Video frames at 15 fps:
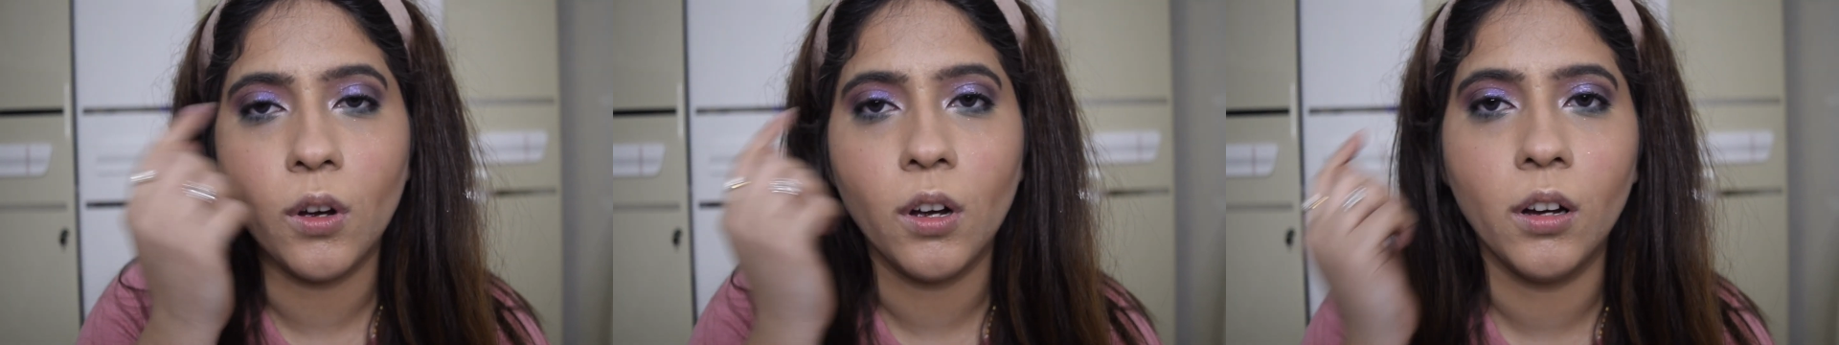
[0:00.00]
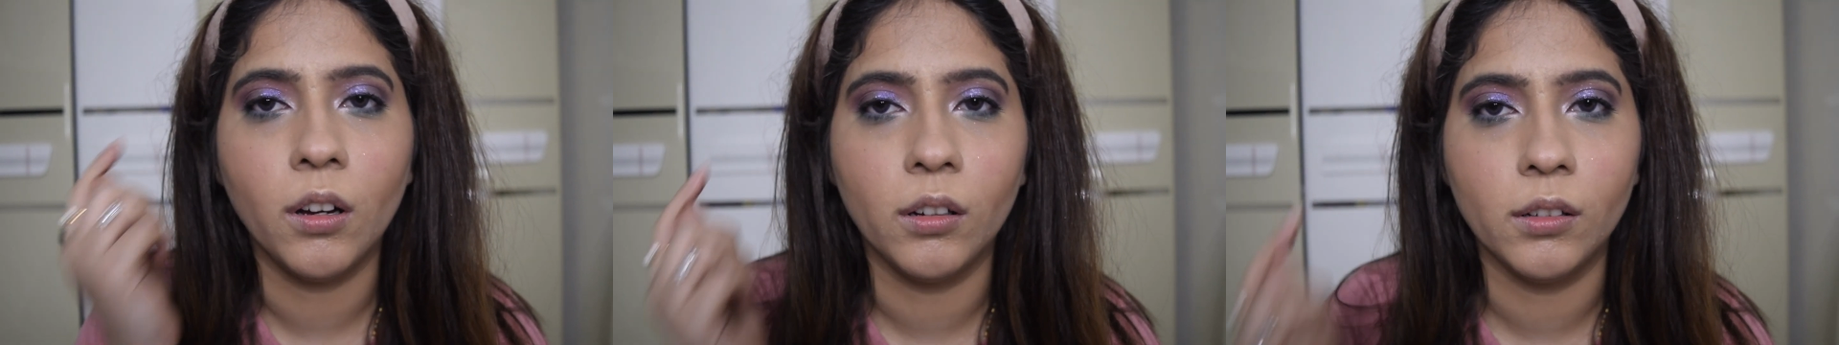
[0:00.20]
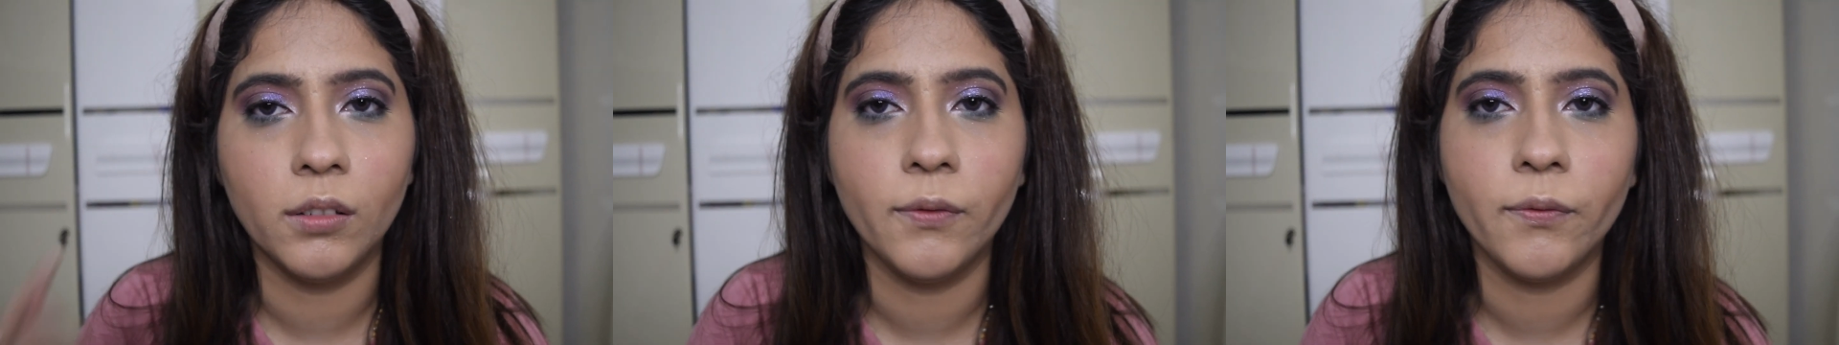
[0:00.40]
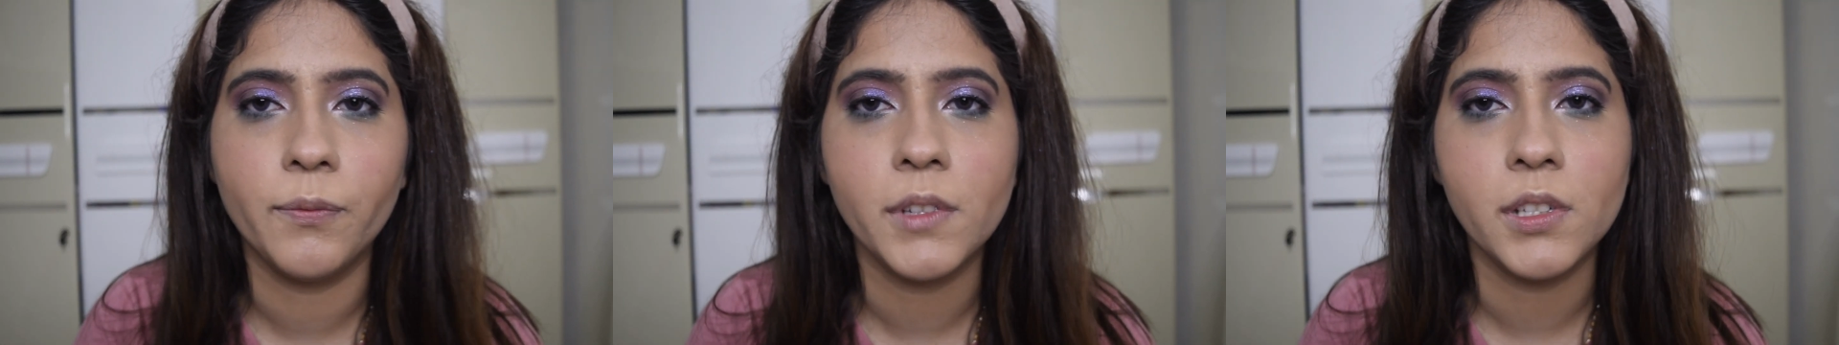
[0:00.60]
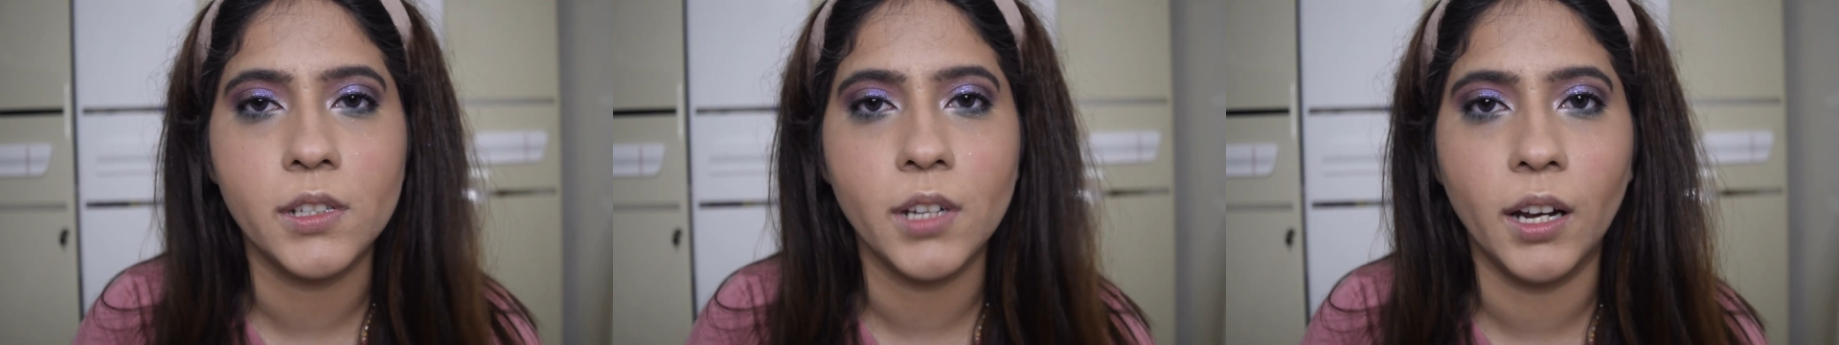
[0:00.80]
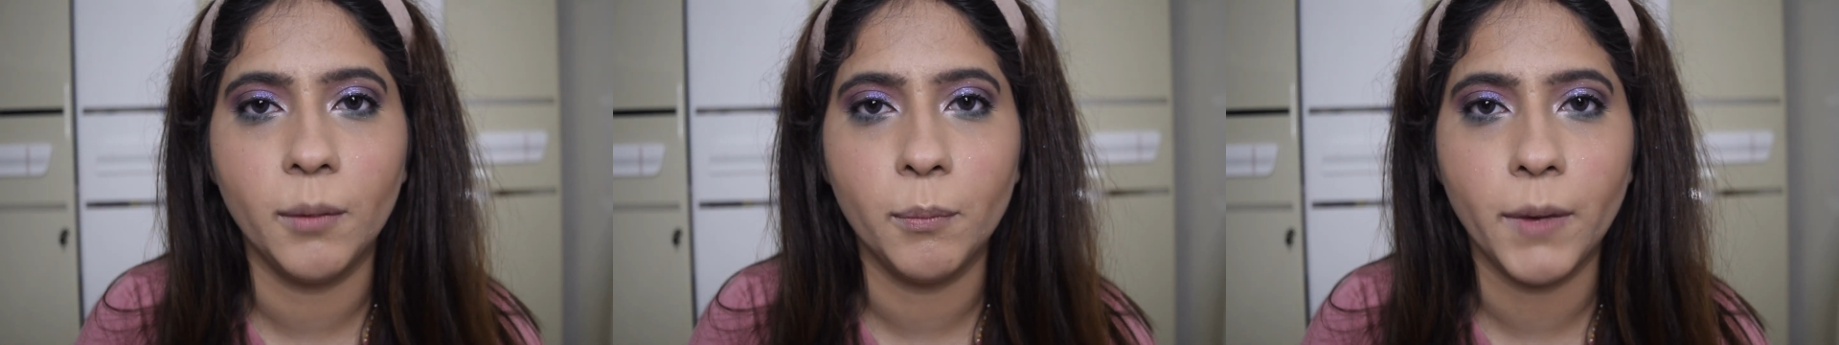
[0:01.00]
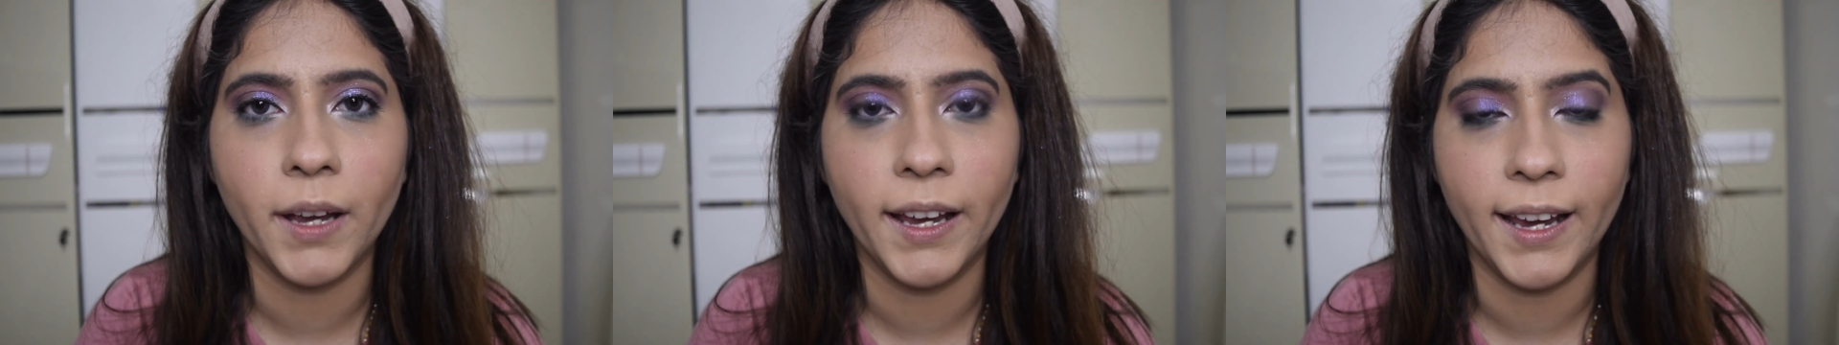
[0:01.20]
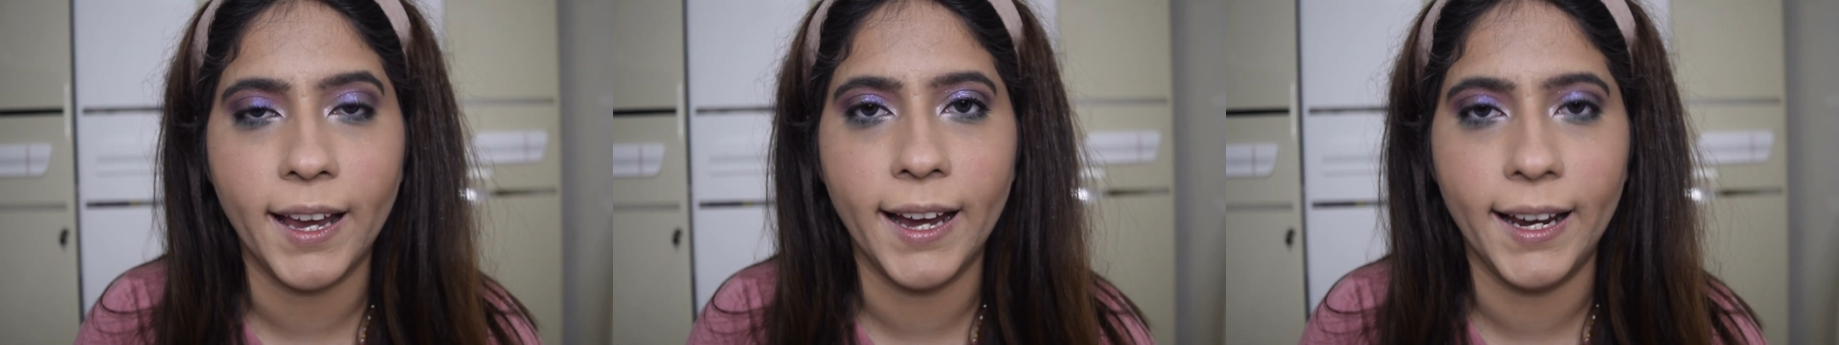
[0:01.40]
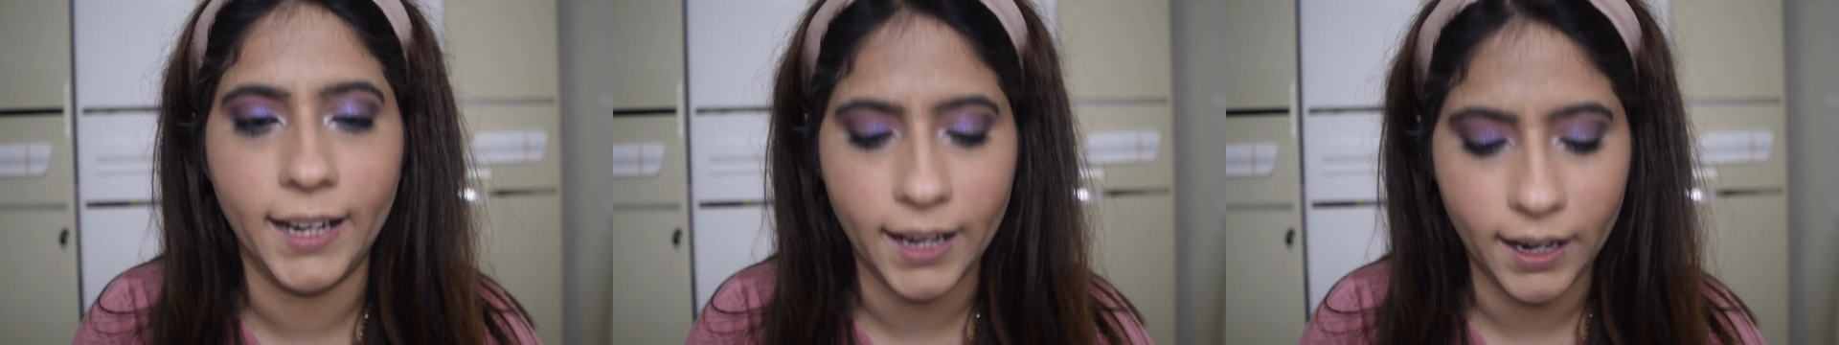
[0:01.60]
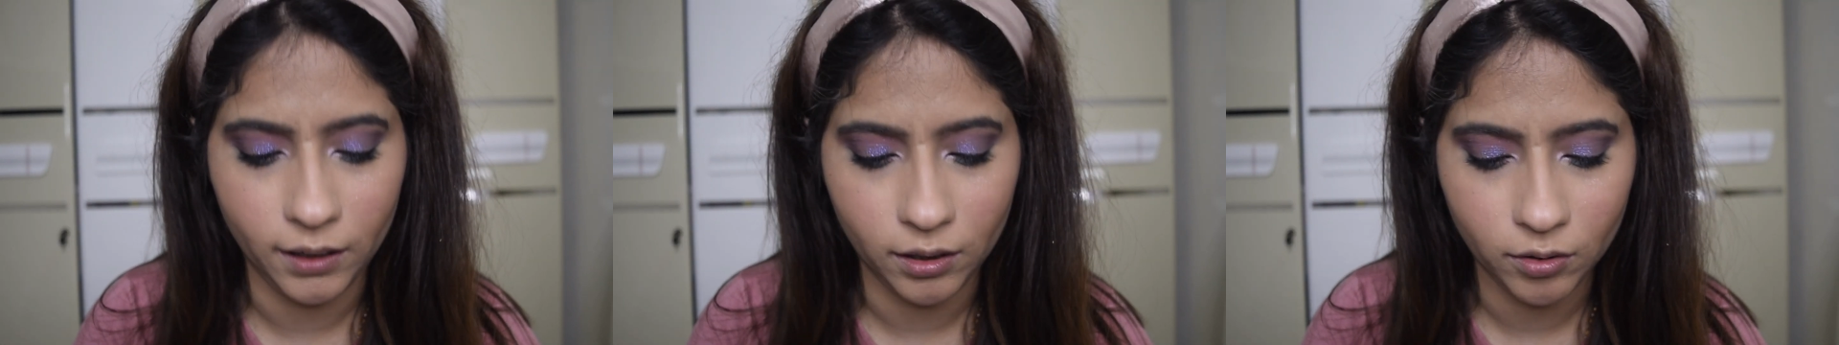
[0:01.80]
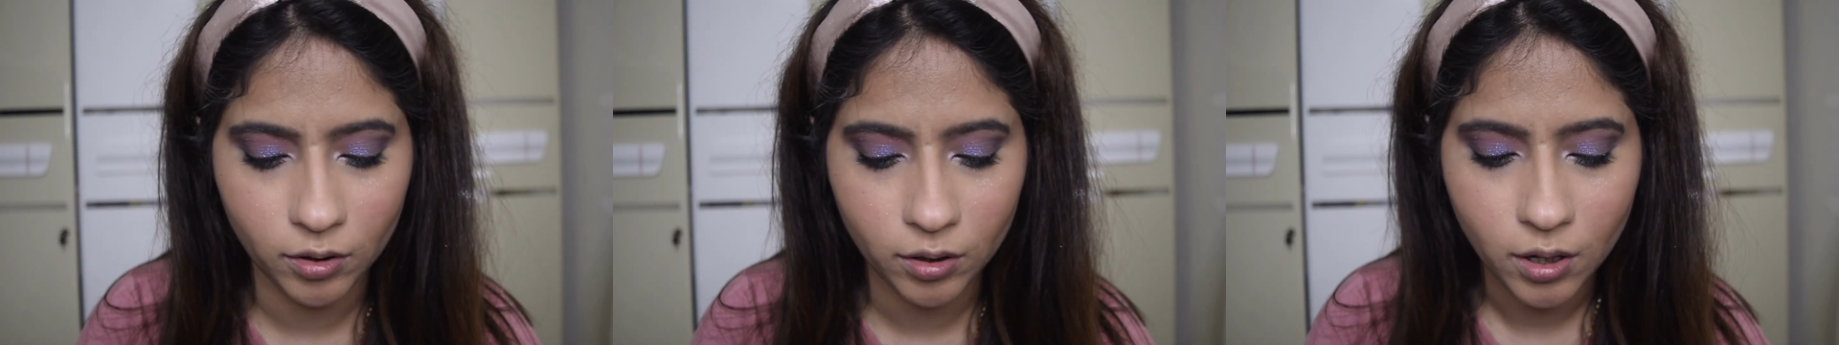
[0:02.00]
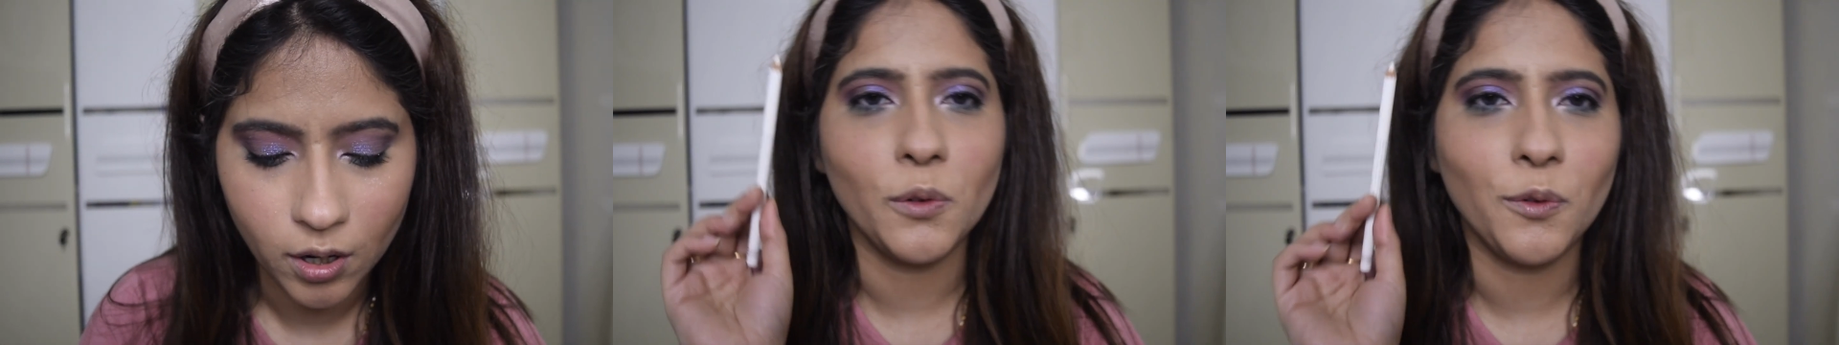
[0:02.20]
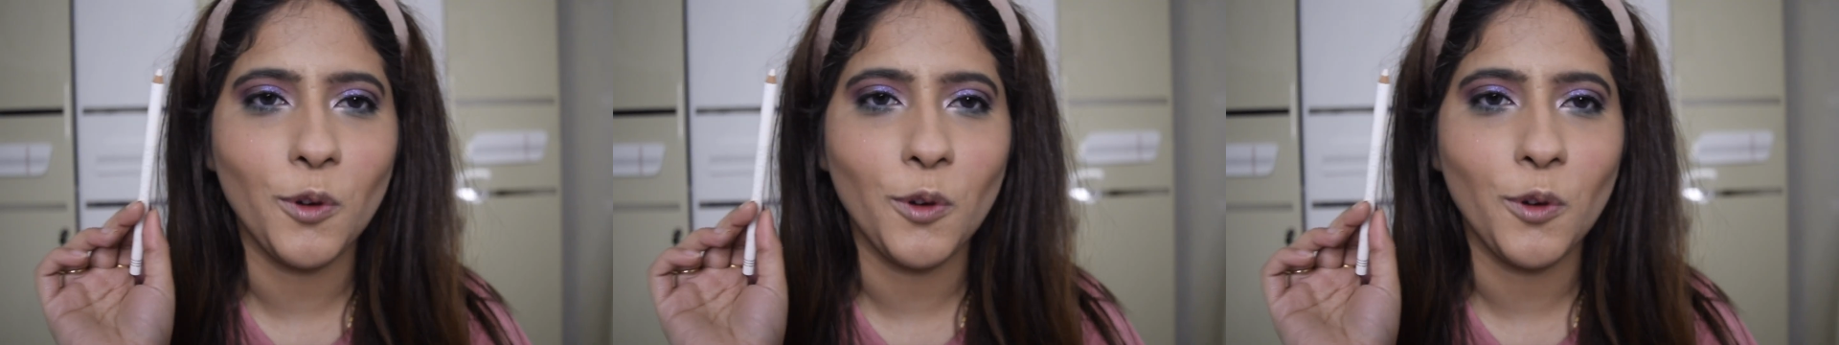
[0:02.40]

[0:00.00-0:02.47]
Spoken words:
done my eyeliner.